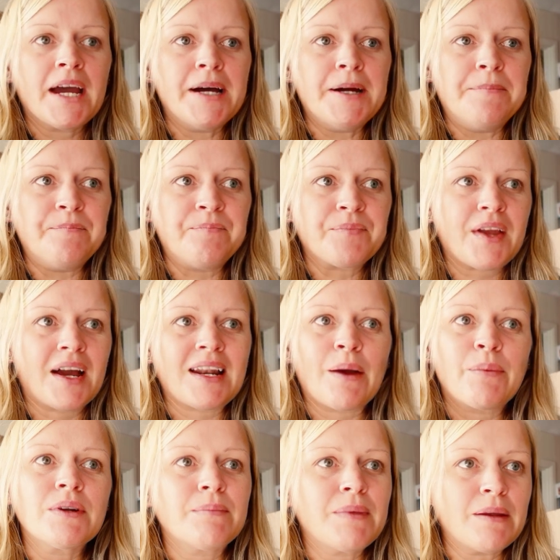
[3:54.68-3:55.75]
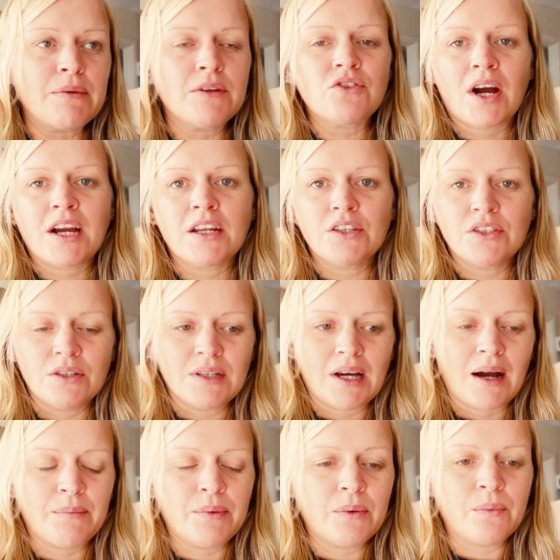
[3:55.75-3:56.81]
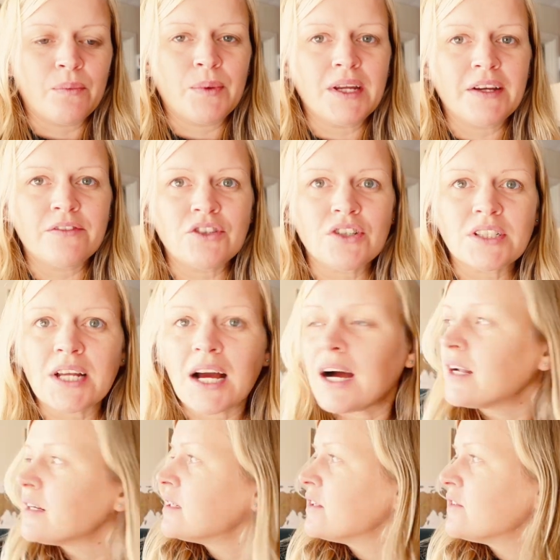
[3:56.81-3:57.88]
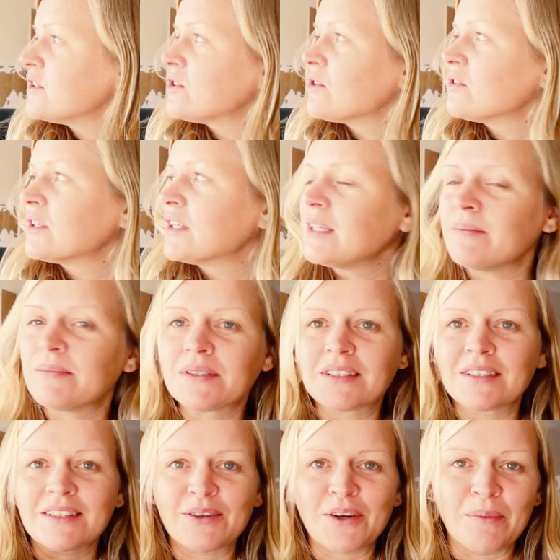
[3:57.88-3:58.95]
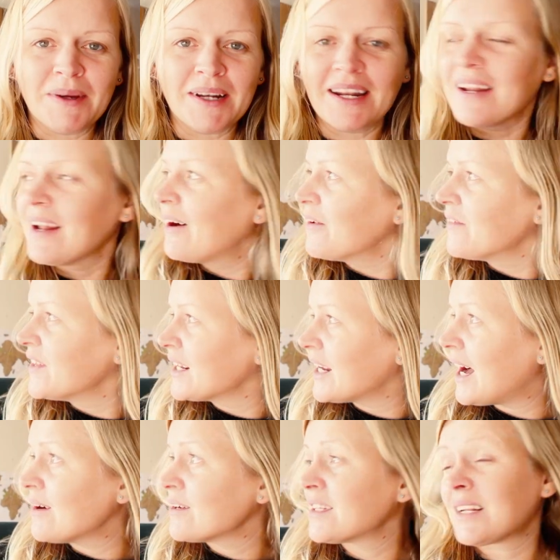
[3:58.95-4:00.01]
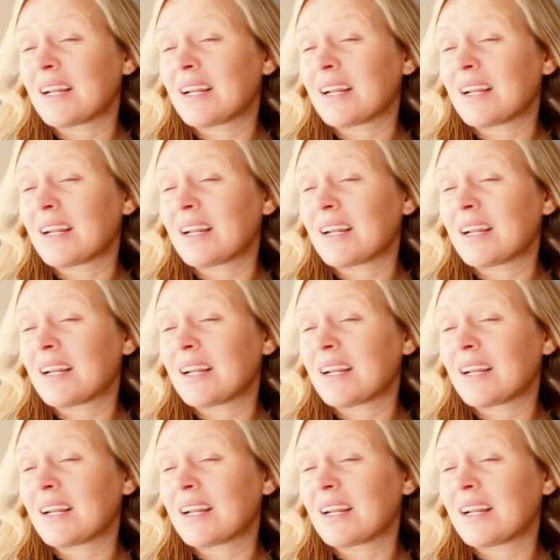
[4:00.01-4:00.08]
Um, and I would maybe try and do that, but we have just had, the sun keeps coming in and out of the clouds.